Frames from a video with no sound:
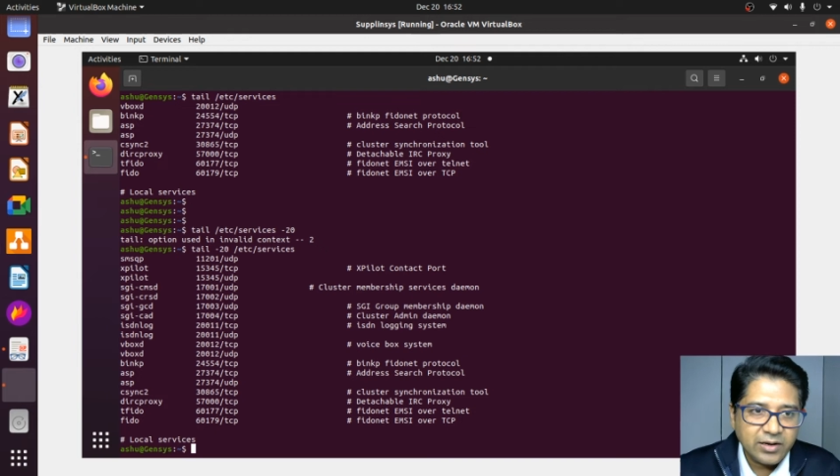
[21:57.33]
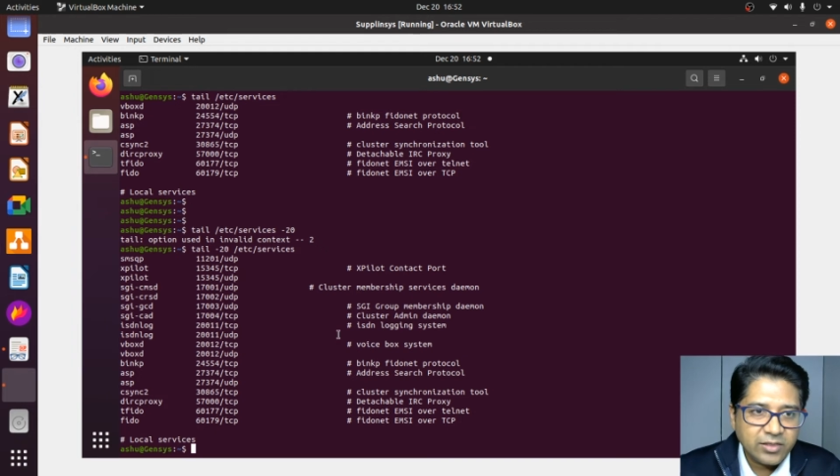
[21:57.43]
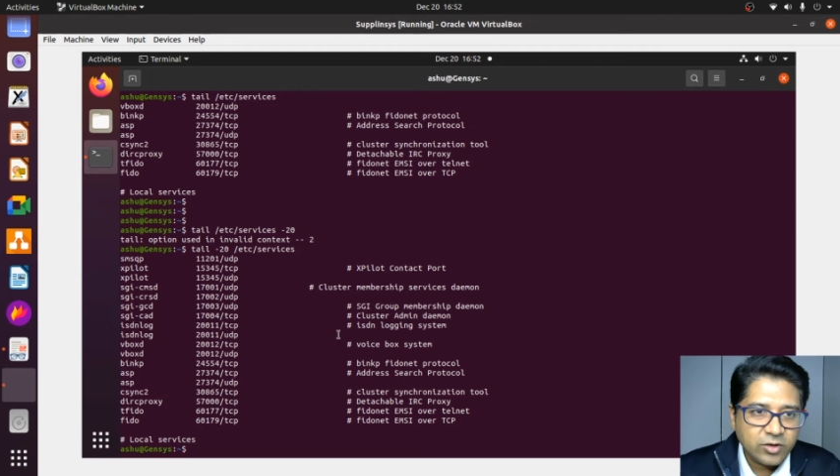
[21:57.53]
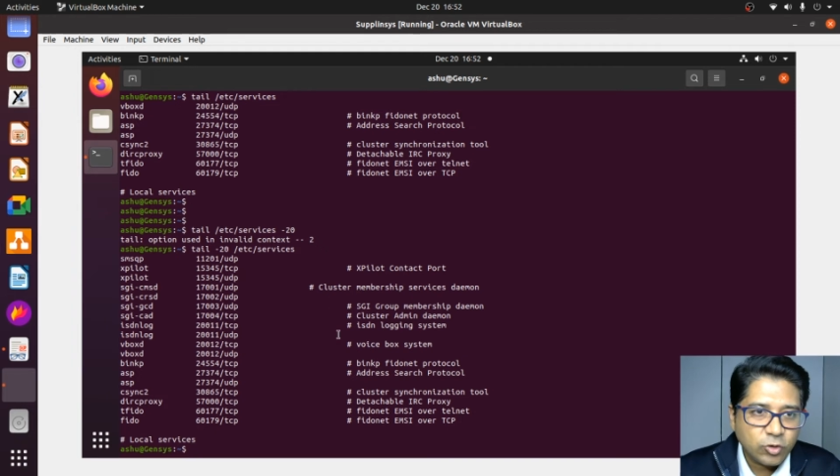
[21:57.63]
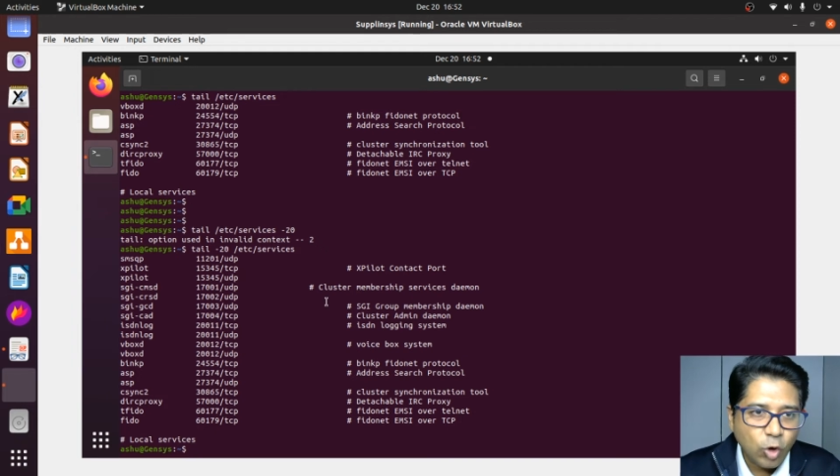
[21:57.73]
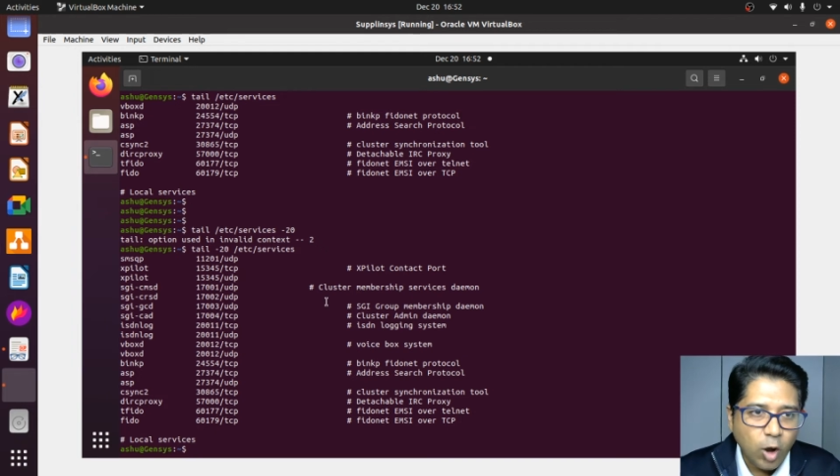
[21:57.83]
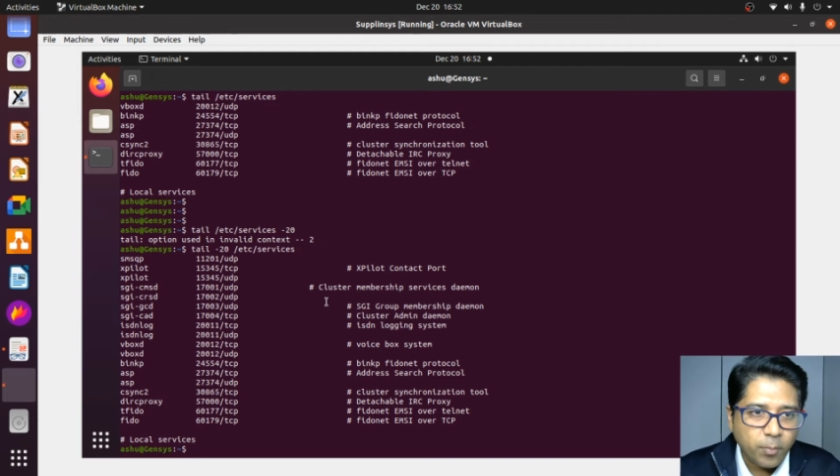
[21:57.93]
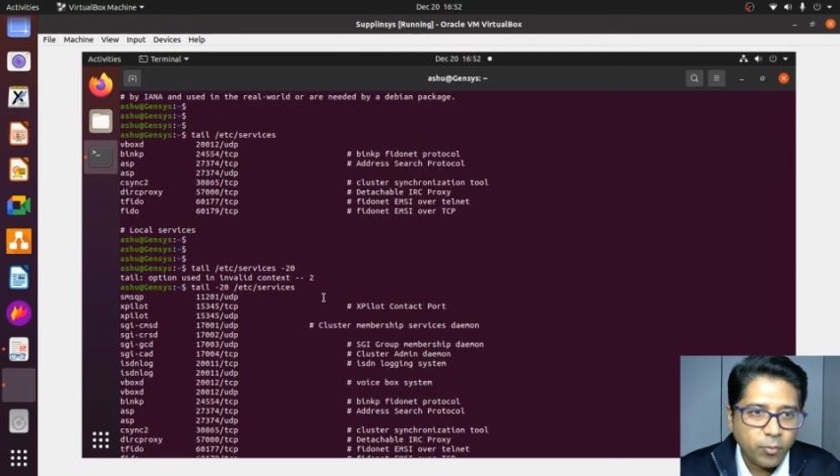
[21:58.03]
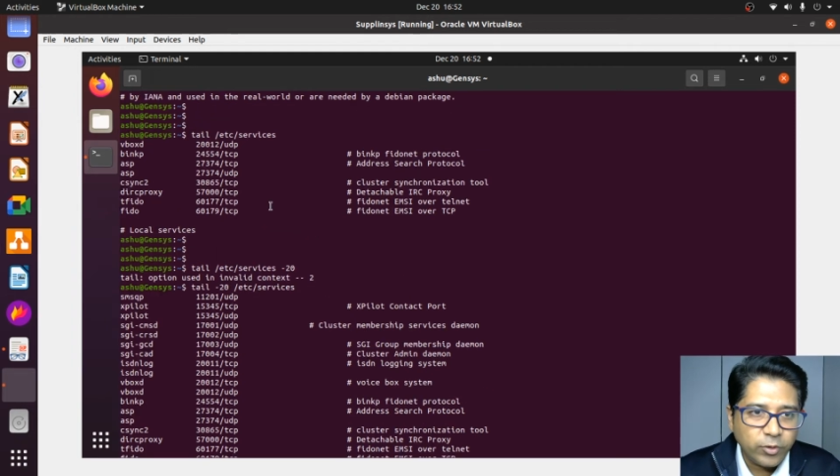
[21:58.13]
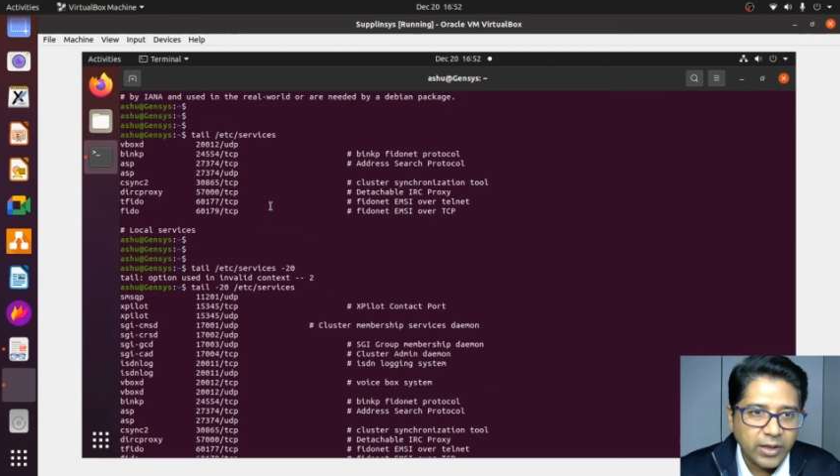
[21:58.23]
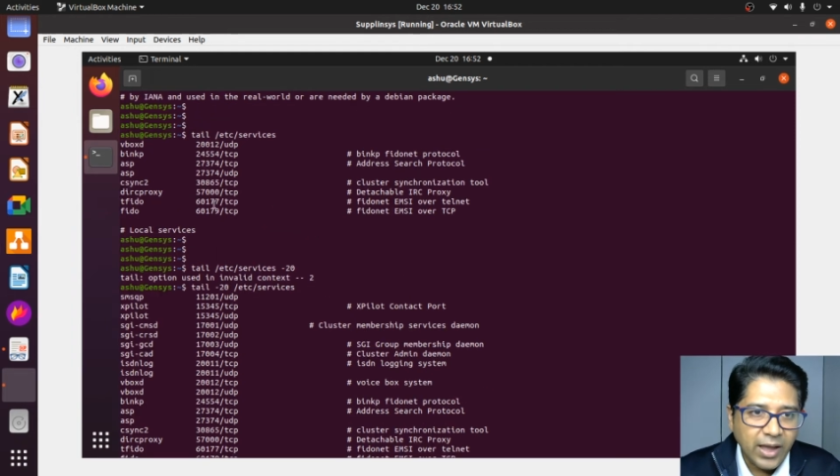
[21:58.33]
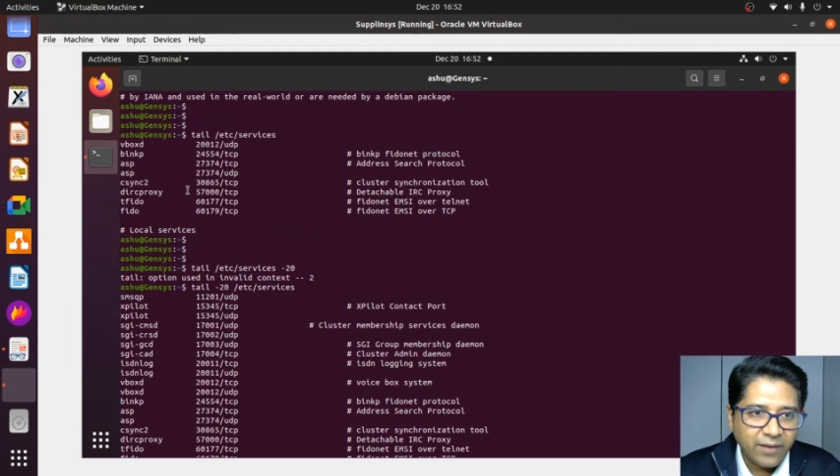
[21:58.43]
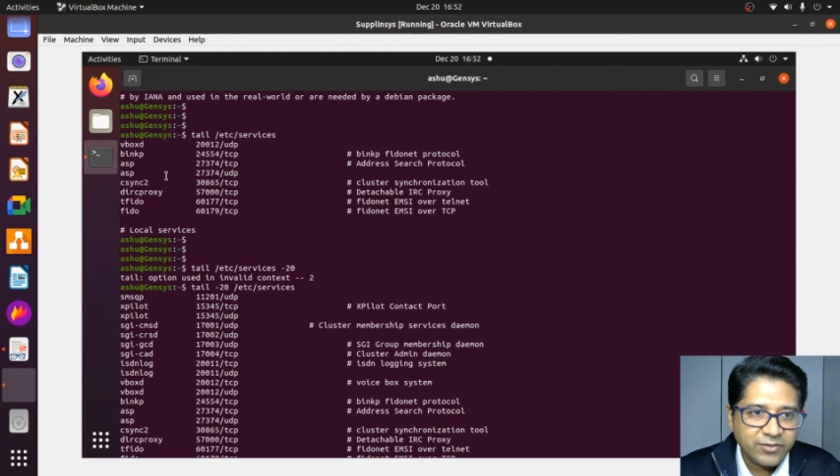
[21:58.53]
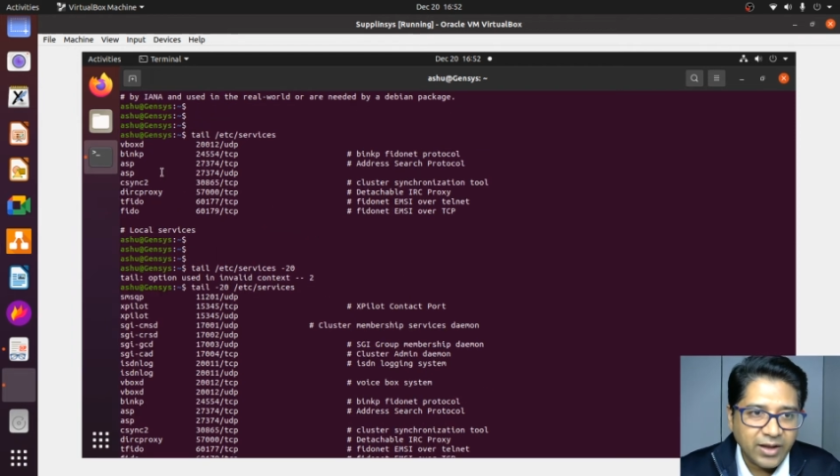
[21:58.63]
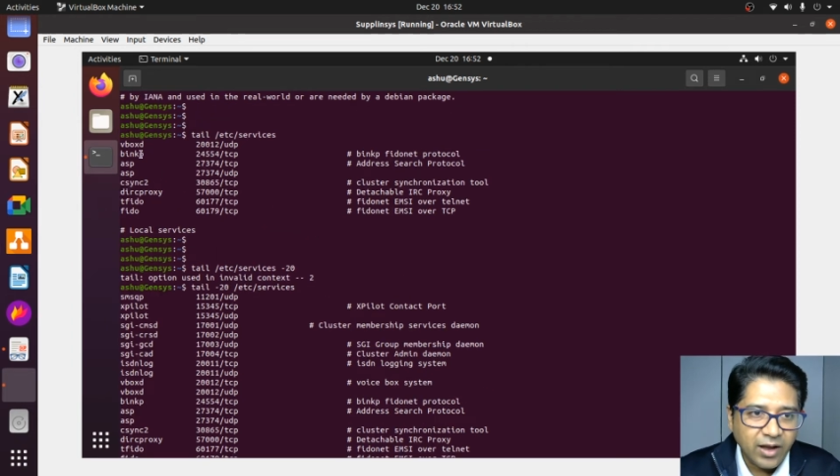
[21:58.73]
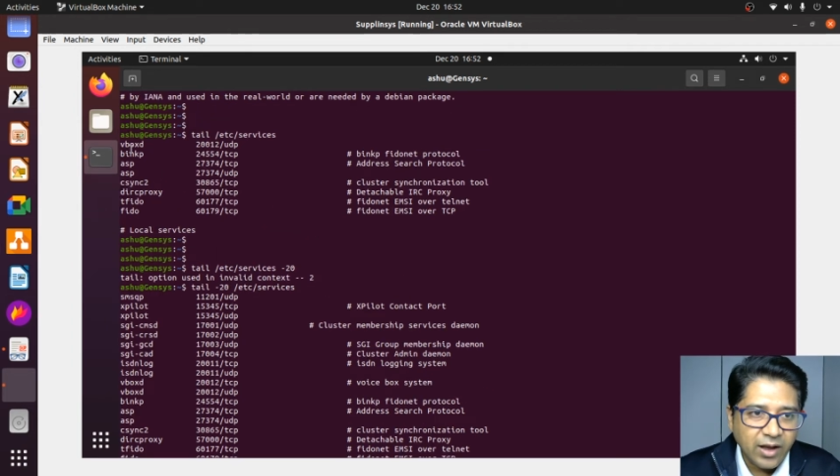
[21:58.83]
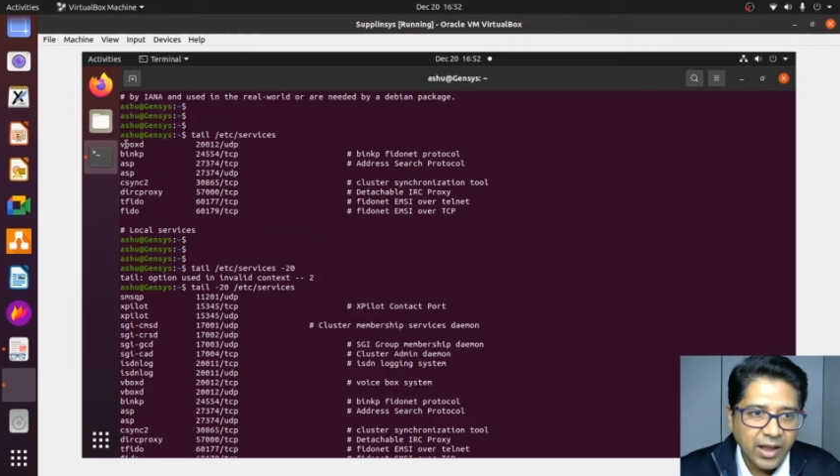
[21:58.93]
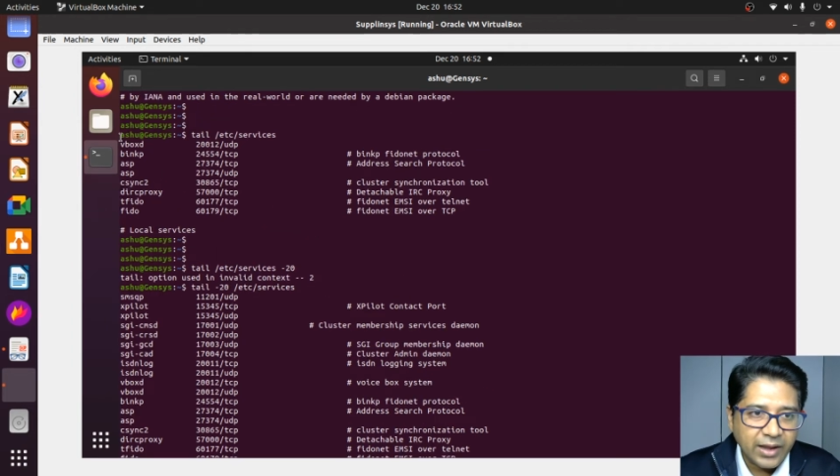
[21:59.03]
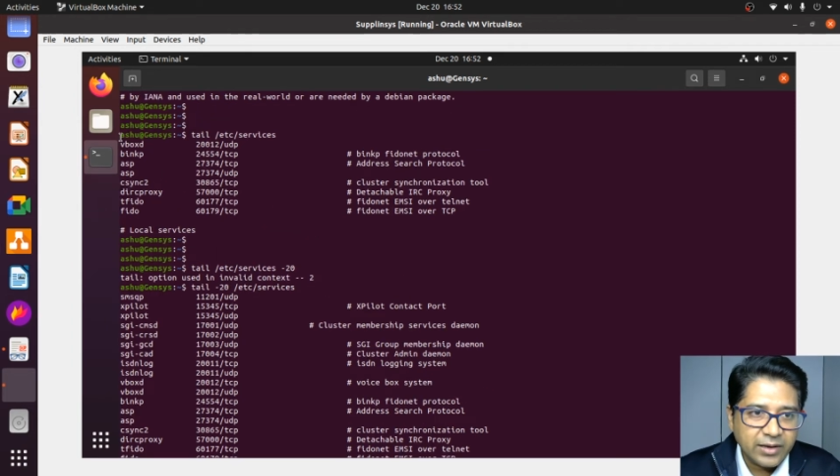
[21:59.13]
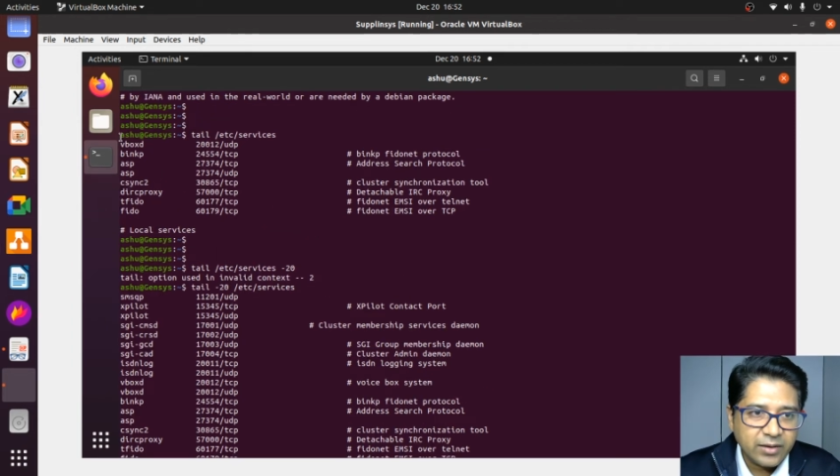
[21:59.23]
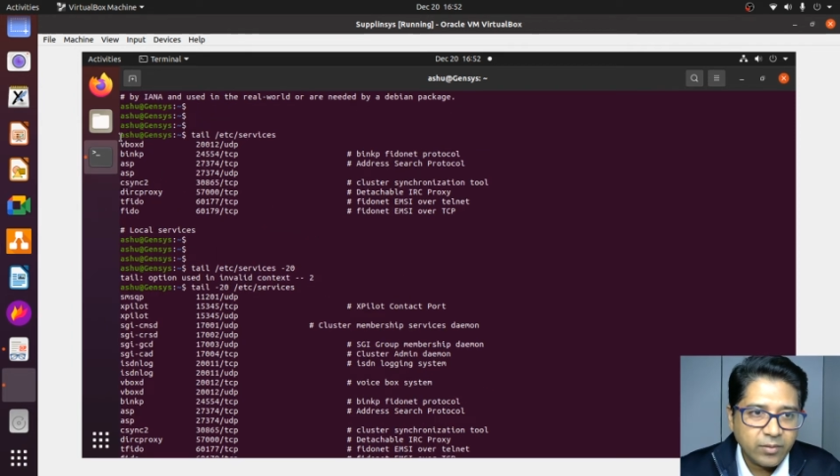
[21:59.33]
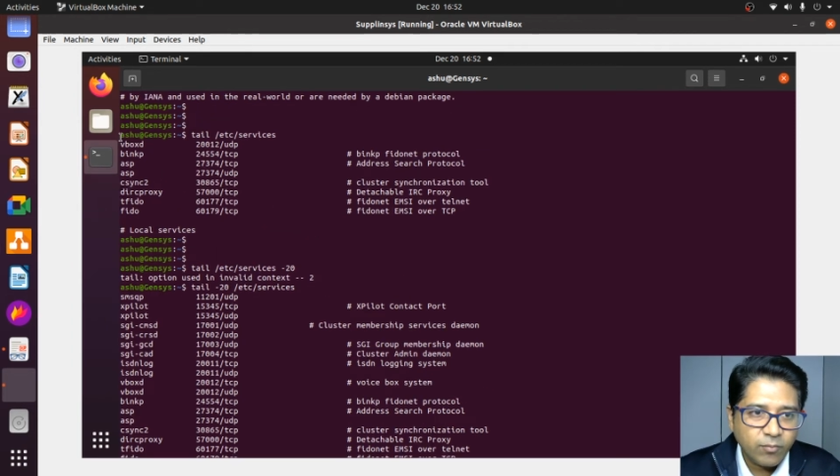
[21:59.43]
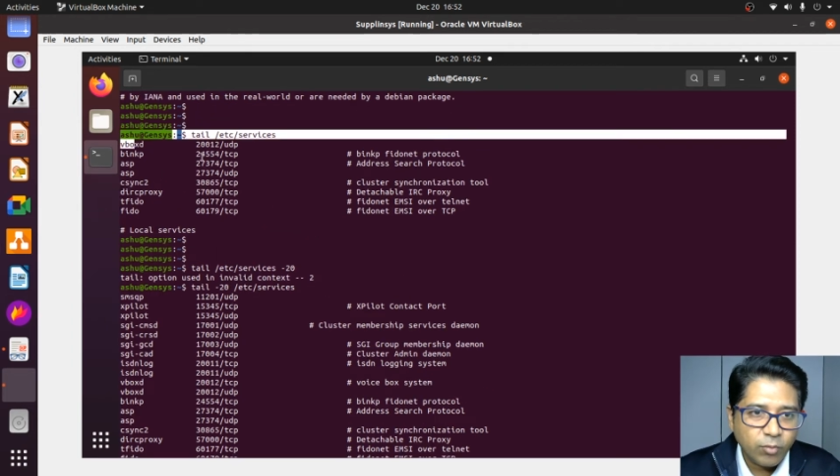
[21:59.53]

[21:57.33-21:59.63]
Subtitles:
the top we have 10 line